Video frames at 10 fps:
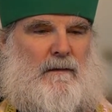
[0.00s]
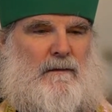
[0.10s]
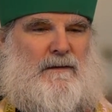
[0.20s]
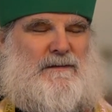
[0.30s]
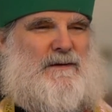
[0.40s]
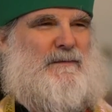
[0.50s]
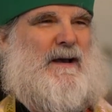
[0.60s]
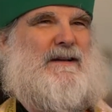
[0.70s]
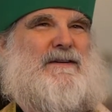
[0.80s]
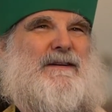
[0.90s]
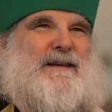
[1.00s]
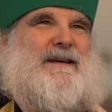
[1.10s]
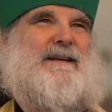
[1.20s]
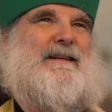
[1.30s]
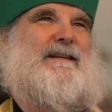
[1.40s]
Just imagine
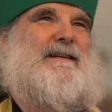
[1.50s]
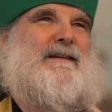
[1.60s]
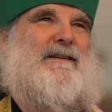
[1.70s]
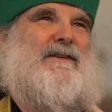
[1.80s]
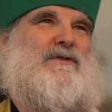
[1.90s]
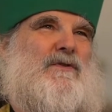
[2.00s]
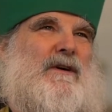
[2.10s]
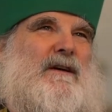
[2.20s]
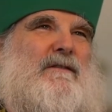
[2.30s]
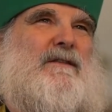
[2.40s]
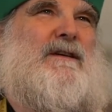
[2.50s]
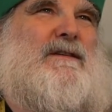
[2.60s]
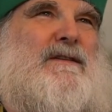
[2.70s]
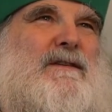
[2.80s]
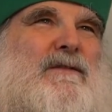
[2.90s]
again the joy of
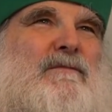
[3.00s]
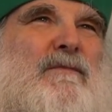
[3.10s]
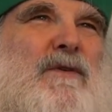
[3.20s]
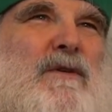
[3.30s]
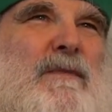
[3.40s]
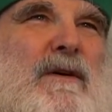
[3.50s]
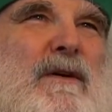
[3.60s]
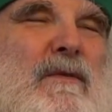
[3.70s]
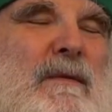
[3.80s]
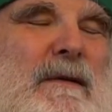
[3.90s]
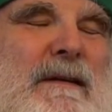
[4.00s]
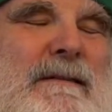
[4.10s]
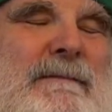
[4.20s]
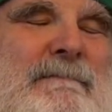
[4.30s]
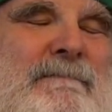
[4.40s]
these myrrh-bearing women.
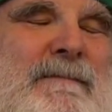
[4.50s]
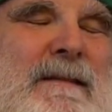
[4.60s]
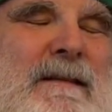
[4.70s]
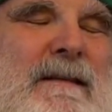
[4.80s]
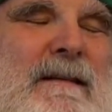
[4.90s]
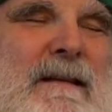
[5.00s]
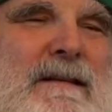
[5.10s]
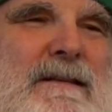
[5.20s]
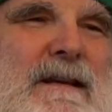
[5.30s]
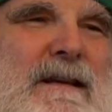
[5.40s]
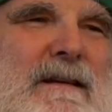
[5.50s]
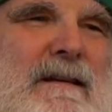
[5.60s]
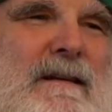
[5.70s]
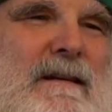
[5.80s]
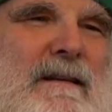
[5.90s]
They see
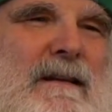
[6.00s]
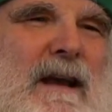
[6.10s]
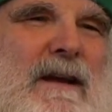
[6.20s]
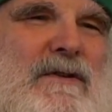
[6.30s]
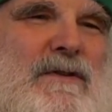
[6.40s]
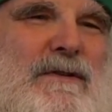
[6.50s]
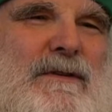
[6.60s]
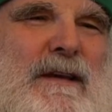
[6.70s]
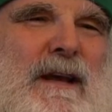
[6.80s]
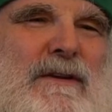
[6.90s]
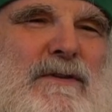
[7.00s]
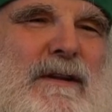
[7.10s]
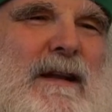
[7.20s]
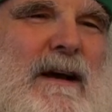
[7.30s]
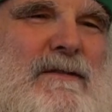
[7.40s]
the angel
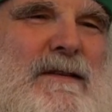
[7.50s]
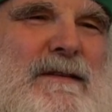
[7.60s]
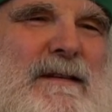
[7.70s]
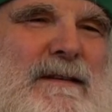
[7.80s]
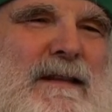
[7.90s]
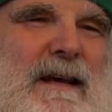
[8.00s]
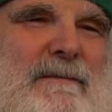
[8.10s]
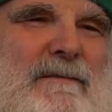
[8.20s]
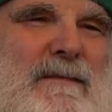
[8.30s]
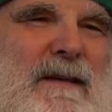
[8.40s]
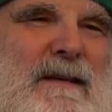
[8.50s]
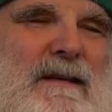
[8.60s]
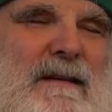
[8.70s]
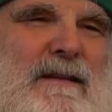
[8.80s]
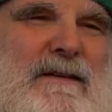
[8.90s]
announces it to them.
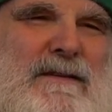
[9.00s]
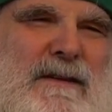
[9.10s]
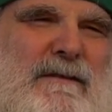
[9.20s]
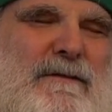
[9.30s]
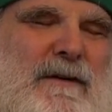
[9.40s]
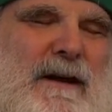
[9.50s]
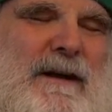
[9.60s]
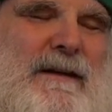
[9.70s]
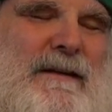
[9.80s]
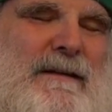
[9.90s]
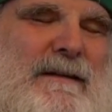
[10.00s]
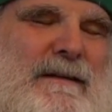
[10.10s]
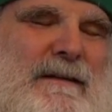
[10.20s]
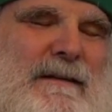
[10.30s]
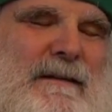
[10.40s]
They're still afraid.
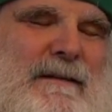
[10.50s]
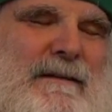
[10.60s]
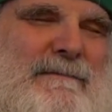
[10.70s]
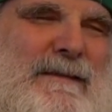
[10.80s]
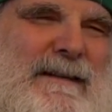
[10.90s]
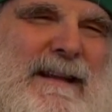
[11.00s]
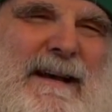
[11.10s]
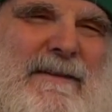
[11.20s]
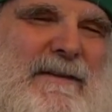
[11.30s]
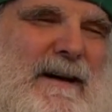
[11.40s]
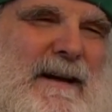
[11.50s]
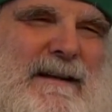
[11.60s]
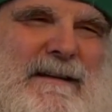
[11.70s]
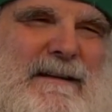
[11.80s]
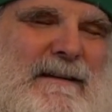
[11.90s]
But later on,
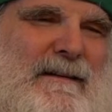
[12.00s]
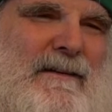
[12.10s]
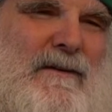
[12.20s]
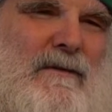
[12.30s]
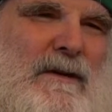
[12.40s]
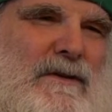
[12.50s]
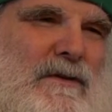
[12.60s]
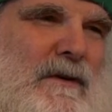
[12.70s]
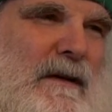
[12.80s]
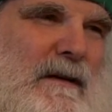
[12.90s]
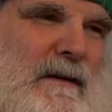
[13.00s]
what joy.